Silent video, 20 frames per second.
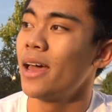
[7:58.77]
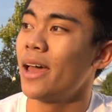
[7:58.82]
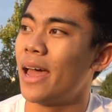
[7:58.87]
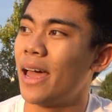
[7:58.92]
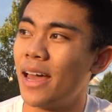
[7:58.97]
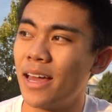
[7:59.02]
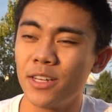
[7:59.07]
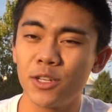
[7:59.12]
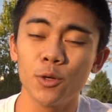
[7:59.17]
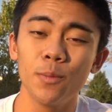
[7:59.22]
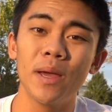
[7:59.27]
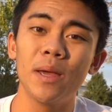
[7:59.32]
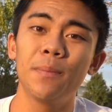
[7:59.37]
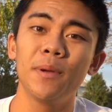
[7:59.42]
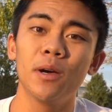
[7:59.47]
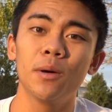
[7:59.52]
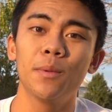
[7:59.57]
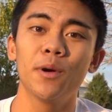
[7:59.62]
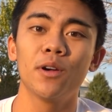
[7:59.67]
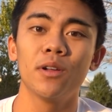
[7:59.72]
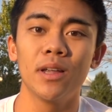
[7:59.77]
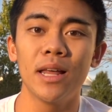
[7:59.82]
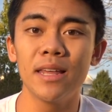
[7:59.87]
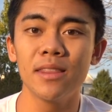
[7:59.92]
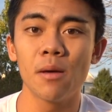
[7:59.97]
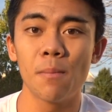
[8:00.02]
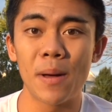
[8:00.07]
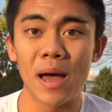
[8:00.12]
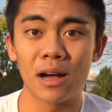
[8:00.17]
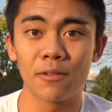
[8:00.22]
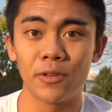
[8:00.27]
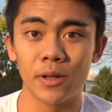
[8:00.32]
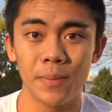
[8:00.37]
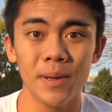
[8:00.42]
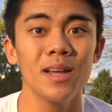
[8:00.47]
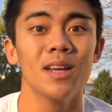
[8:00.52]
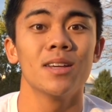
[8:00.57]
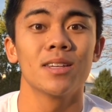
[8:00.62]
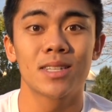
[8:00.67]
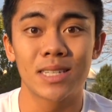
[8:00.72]
and you may be able to land the
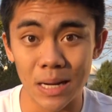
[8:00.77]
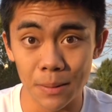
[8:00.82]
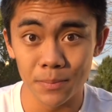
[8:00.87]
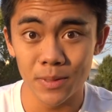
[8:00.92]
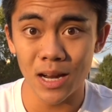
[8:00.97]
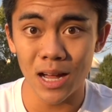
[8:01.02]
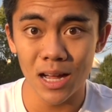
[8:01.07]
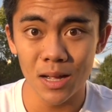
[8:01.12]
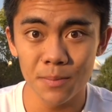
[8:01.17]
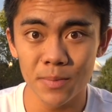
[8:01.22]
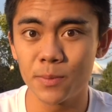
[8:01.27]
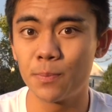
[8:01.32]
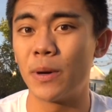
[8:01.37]
backflip sometimes,